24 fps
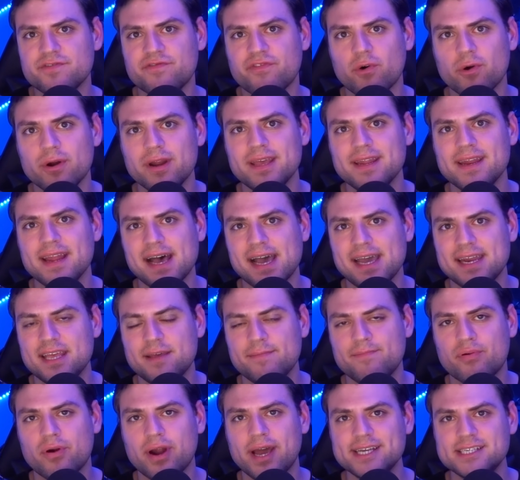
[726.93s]
4090
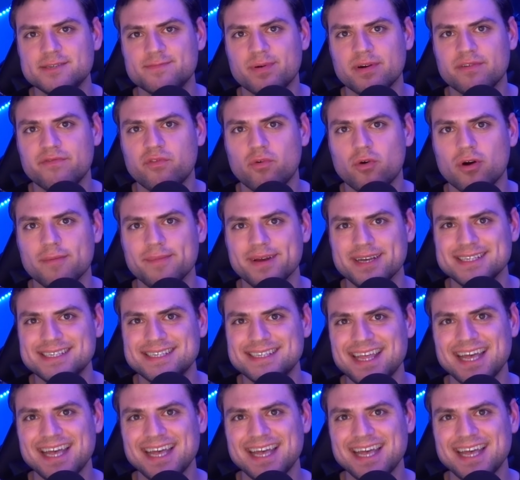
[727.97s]
price performance.